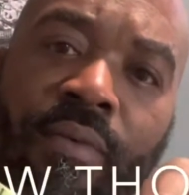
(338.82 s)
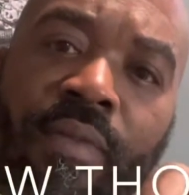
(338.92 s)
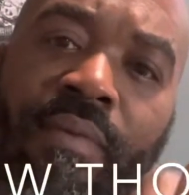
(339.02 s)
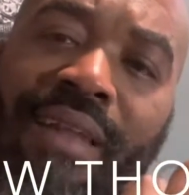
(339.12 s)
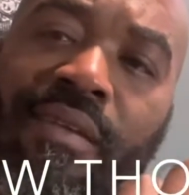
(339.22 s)

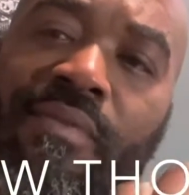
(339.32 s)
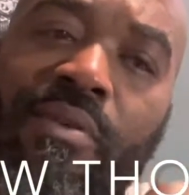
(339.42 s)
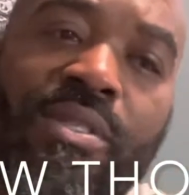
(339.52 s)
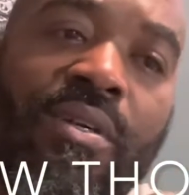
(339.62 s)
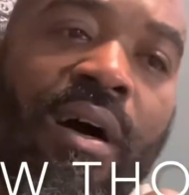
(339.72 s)
I don't even know
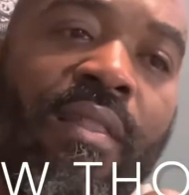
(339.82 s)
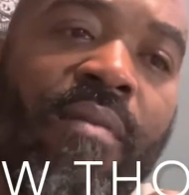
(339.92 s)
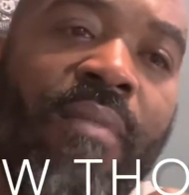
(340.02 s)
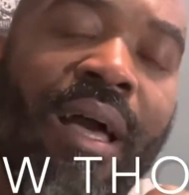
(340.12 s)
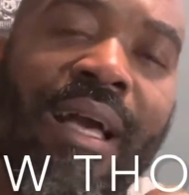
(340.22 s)
what you call them.
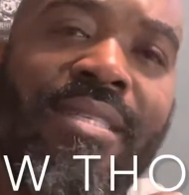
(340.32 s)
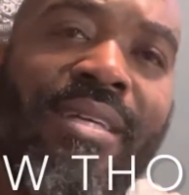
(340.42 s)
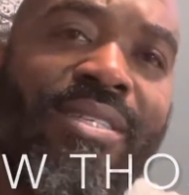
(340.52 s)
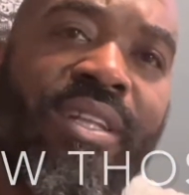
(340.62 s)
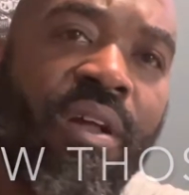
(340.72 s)
I guess I
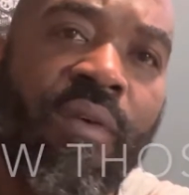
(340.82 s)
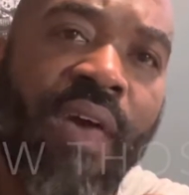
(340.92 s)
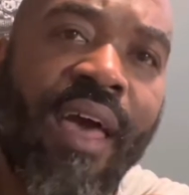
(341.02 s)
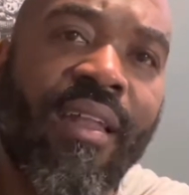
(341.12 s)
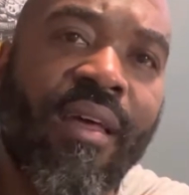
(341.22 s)
should know
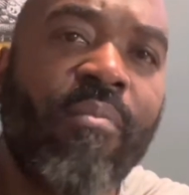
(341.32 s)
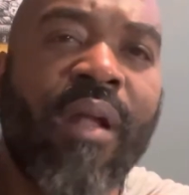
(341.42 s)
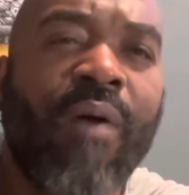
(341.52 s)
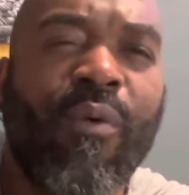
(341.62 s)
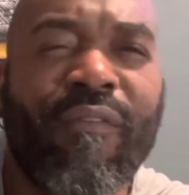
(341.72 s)
that, but
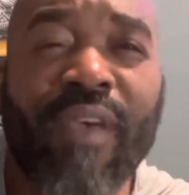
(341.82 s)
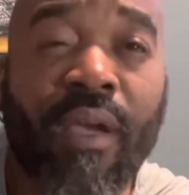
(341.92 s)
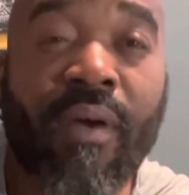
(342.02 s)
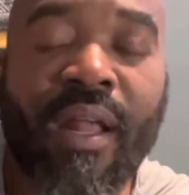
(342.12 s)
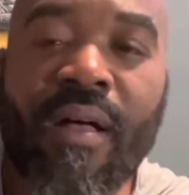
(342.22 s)
I will
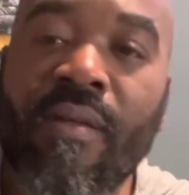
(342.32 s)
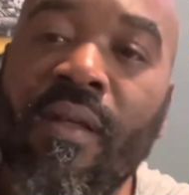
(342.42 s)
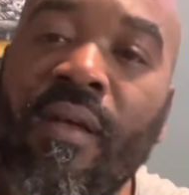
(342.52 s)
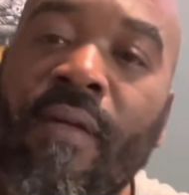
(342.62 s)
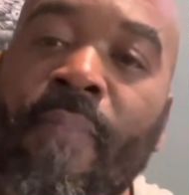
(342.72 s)
figure it out.
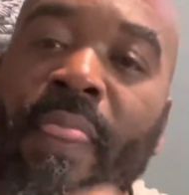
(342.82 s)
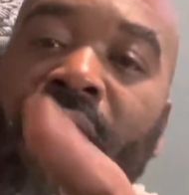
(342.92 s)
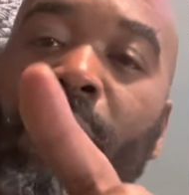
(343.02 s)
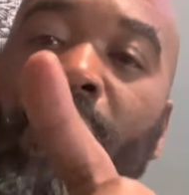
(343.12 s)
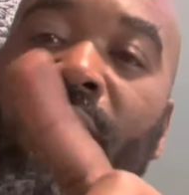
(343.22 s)

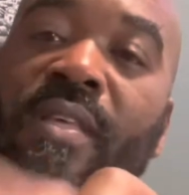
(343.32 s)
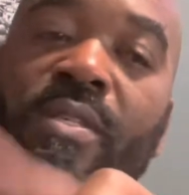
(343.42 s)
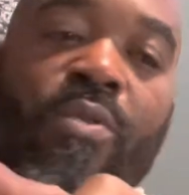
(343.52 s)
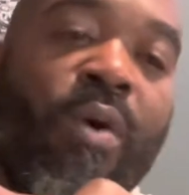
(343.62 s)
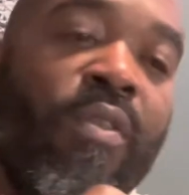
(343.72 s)
But this
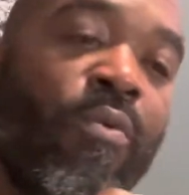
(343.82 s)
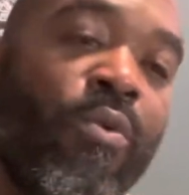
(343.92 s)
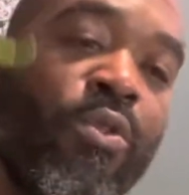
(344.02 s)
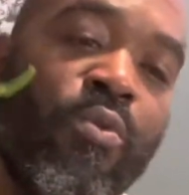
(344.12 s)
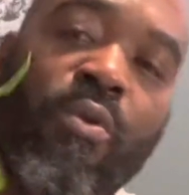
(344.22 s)
is where the
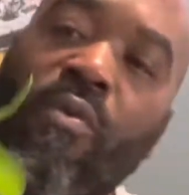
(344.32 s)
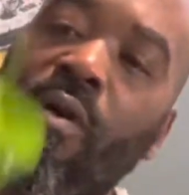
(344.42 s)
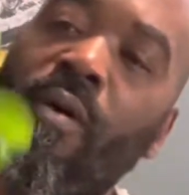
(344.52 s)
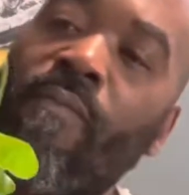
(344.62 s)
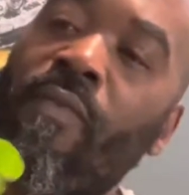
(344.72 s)
roots will
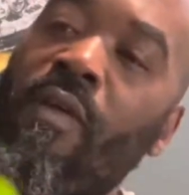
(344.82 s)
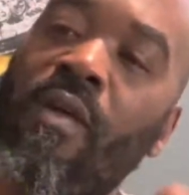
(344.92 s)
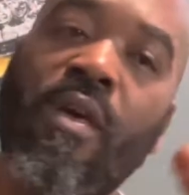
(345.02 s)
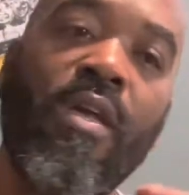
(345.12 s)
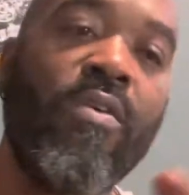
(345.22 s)
grow,
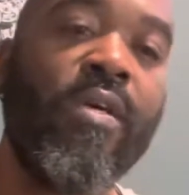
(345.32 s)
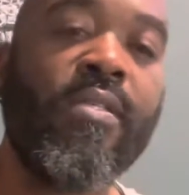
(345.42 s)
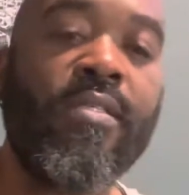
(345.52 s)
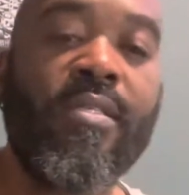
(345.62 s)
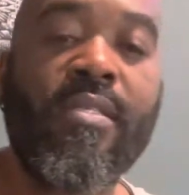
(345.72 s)
and you can
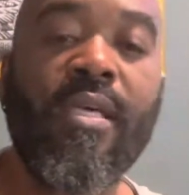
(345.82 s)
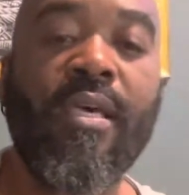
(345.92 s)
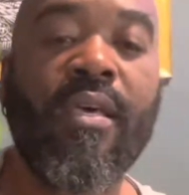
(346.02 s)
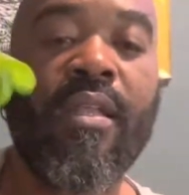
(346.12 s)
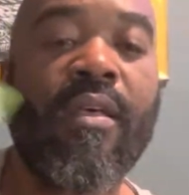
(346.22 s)
see
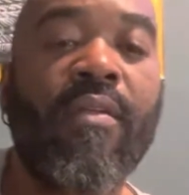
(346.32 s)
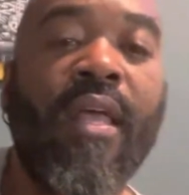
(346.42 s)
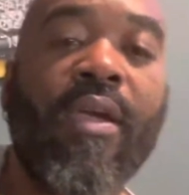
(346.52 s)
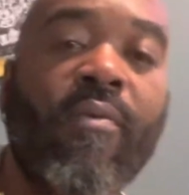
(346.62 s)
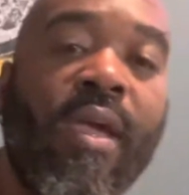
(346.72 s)
it
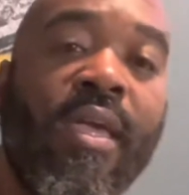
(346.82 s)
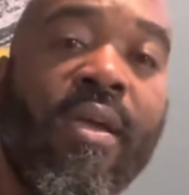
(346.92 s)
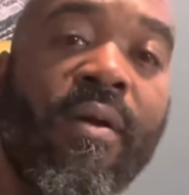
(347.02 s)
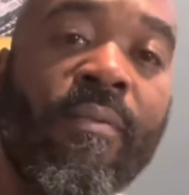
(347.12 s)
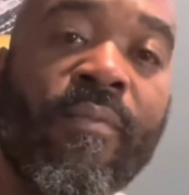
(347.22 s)
like right
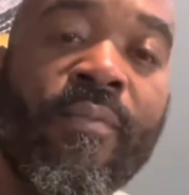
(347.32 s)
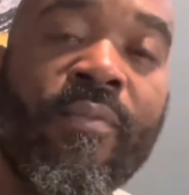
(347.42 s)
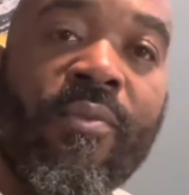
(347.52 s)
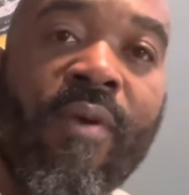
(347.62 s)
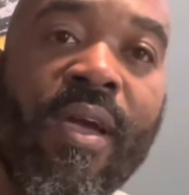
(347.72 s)
here,
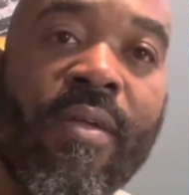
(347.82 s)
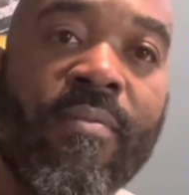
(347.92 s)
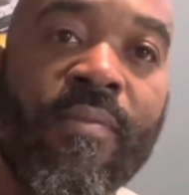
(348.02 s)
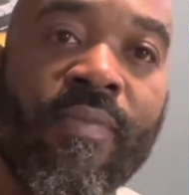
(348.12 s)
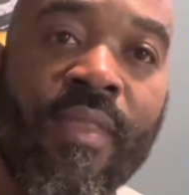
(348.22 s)
right?
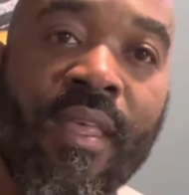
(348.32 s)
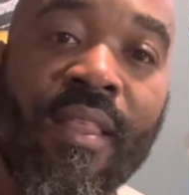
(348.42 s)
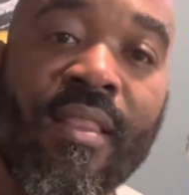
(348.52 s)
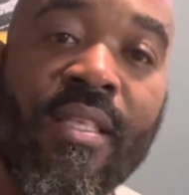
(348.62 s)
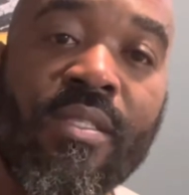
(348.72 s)

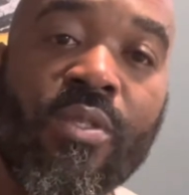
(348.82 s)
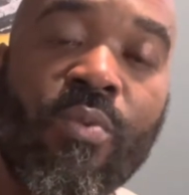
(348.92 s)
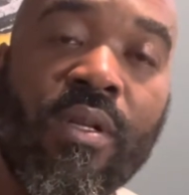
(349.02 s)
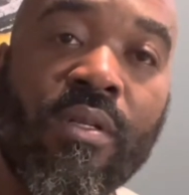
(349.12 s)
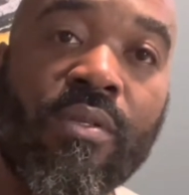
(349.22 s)
This is
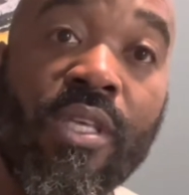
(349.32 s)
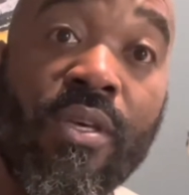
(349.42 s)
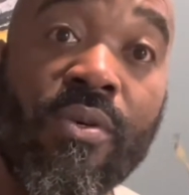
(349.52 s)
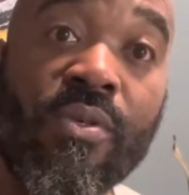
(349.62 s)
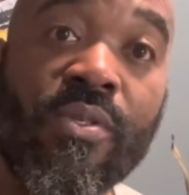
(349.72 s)
what it'll
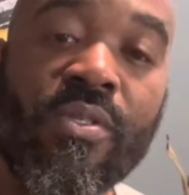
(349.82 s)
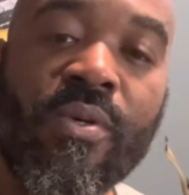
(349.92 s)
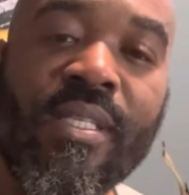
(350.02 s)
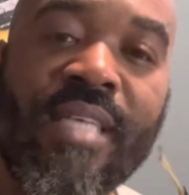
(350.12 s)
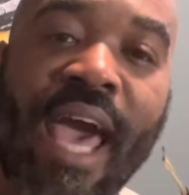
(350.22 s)
use to
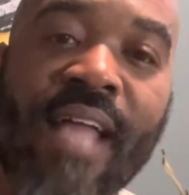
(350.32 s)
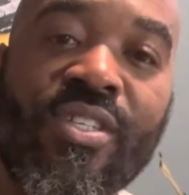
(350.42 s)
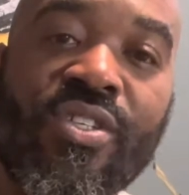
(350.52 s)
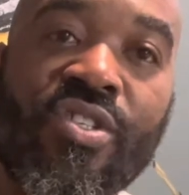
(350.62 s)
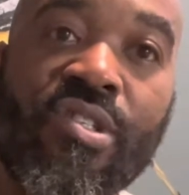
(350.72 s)
attach